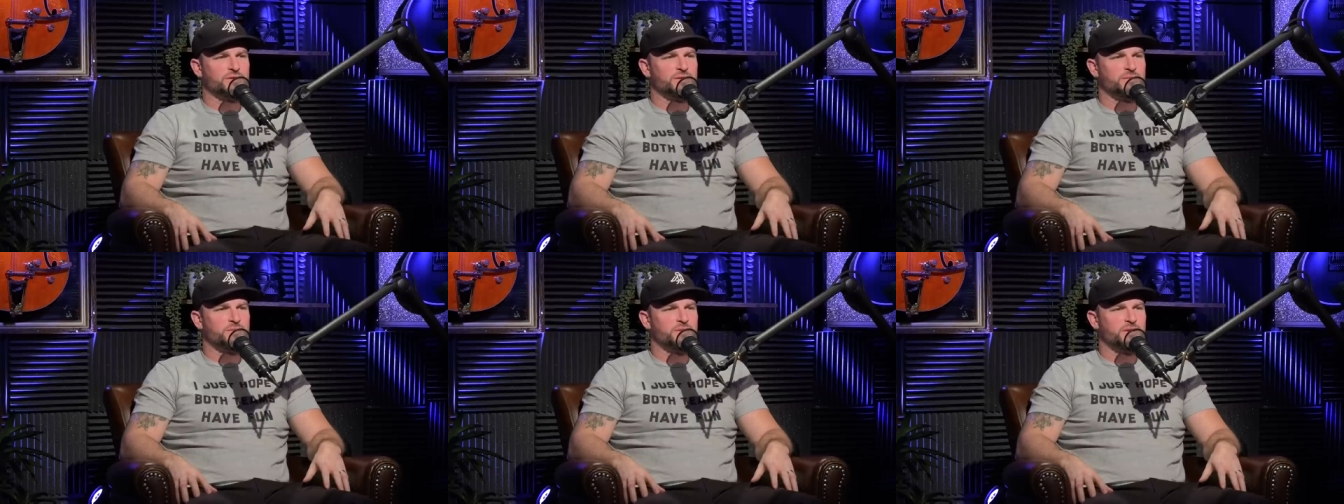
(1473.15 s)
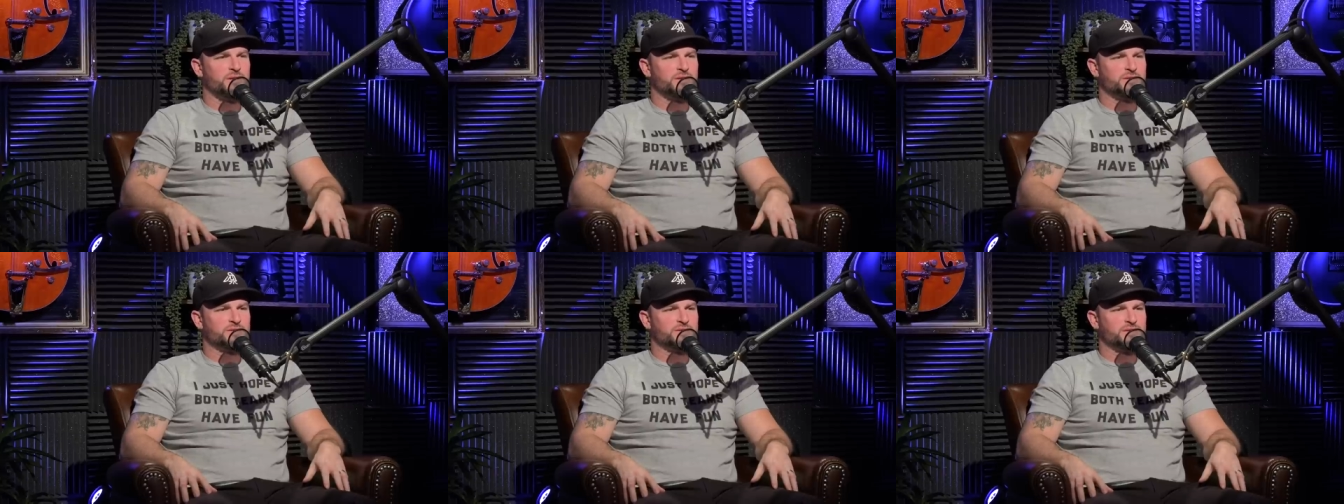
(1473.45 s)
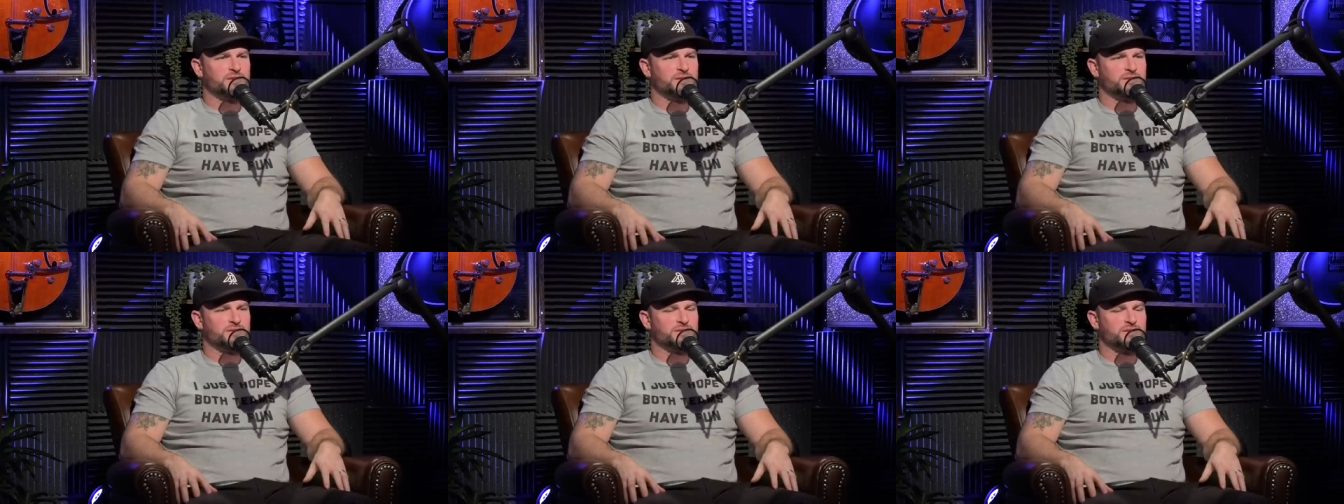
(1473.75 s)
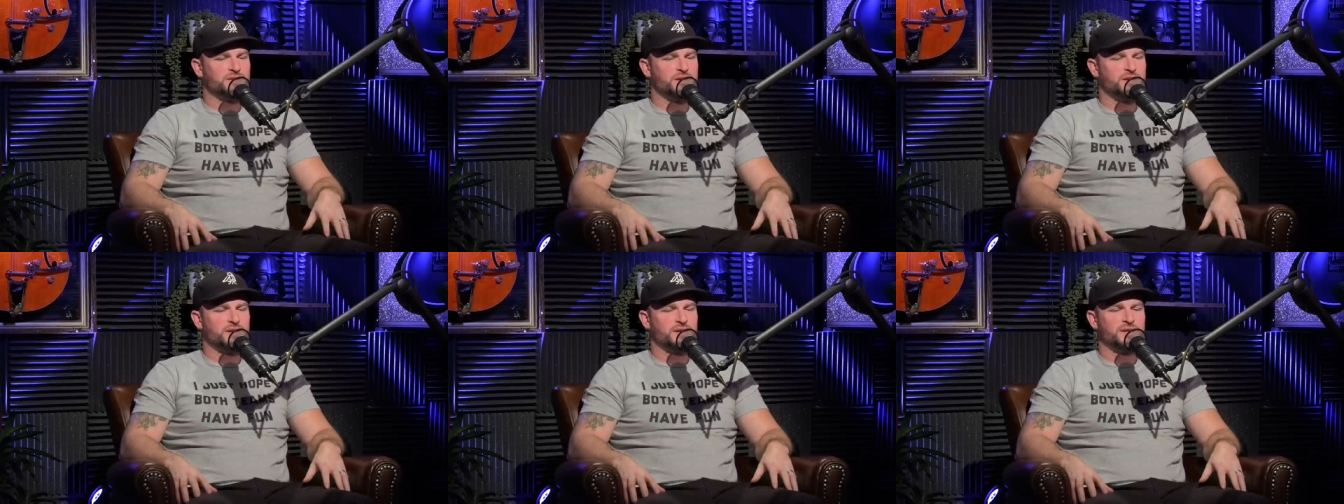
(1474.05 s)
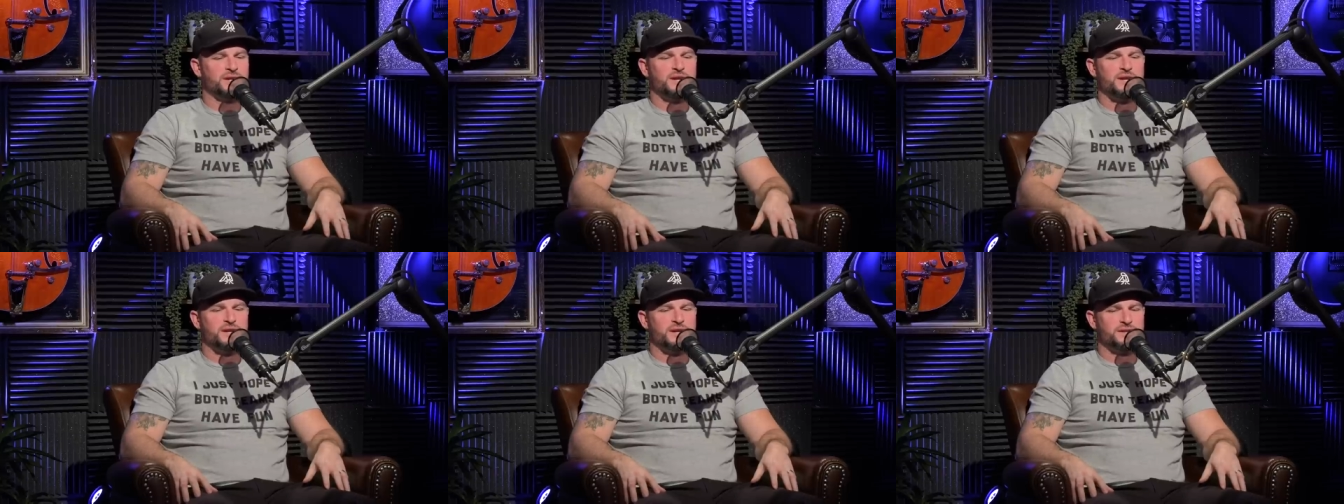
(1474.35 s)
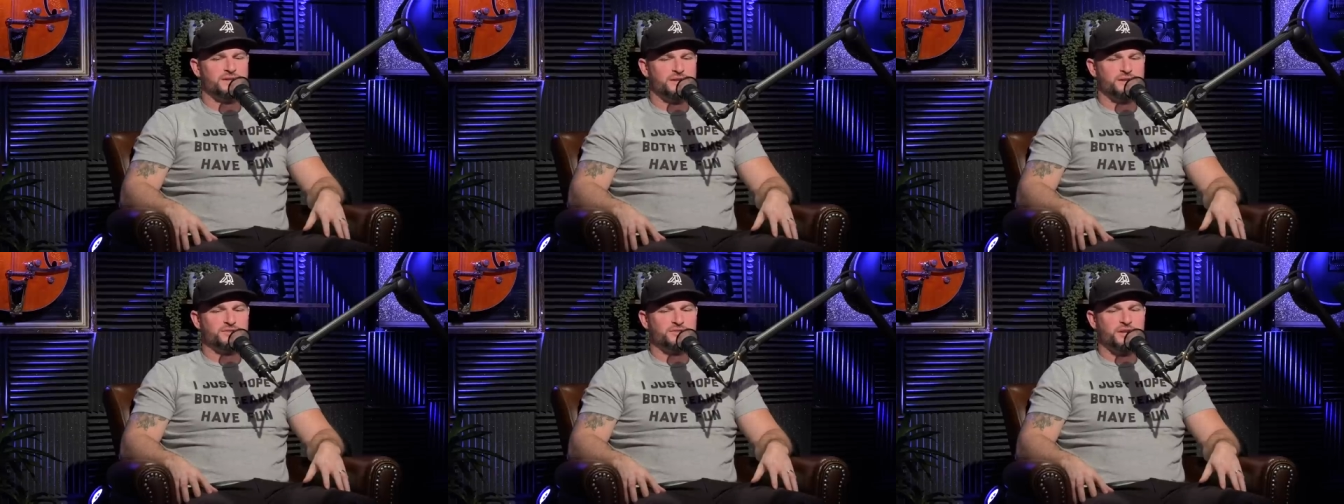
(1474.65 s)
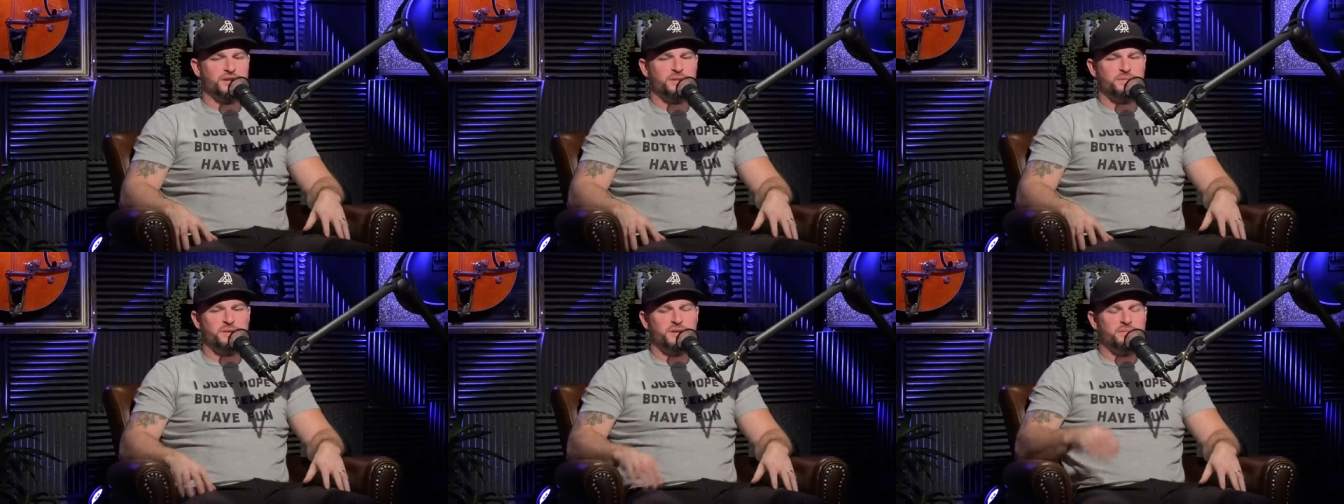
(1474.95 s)
I mean, it's it's like there's
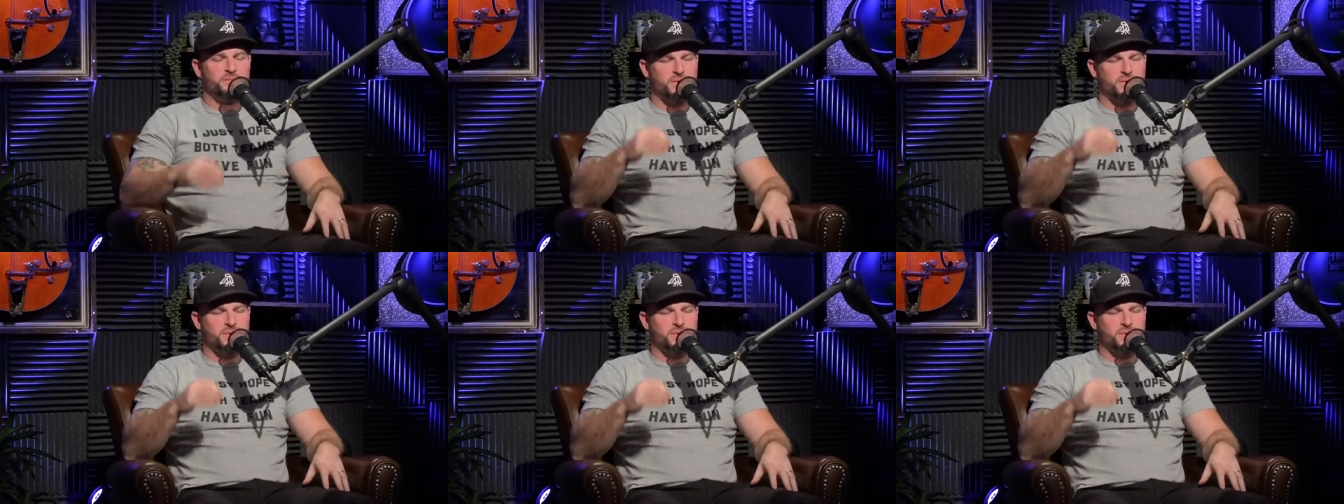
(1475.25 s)
going to be